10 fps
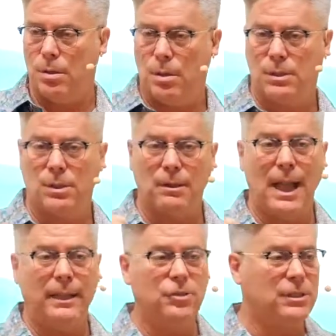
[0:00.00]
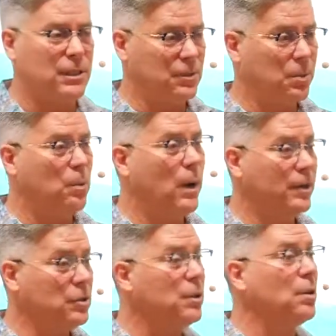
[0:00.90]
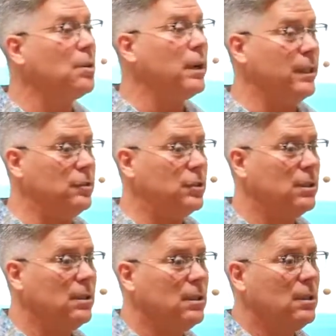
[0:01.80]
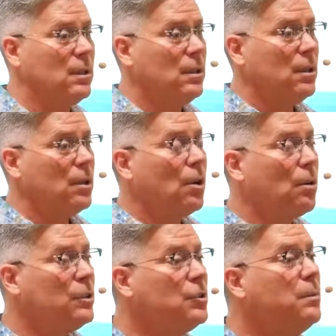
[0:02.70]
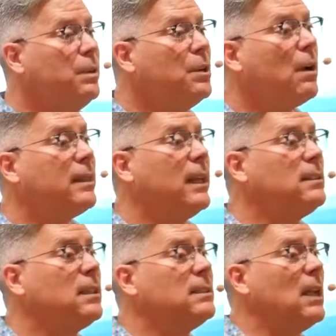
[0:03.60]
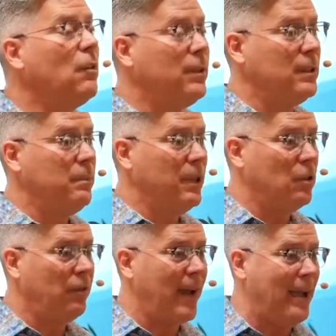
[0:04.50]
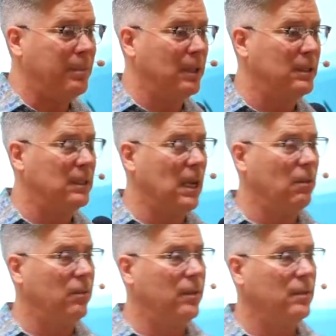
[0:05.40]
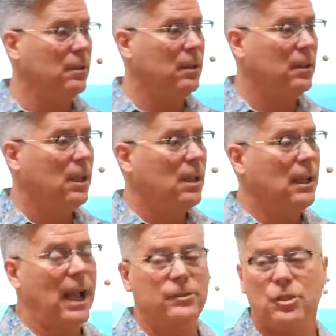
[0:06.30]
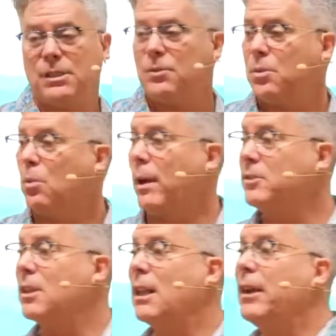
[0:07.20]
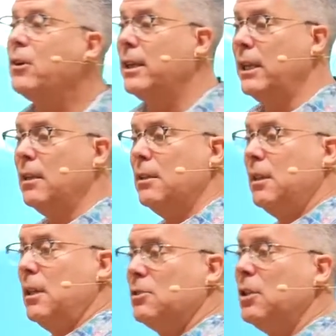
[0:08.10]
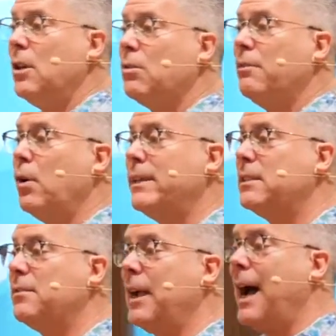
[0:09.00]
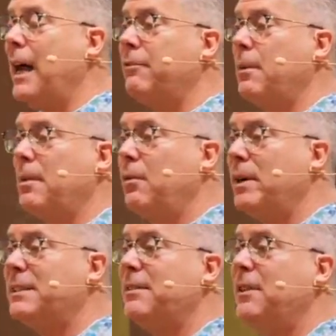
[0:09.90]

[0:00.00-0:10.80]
So consciousness requires courage. Courage to be your authentic self and to be your fabulous self. Consciousness requires clarity, to know the voice of God from the voice of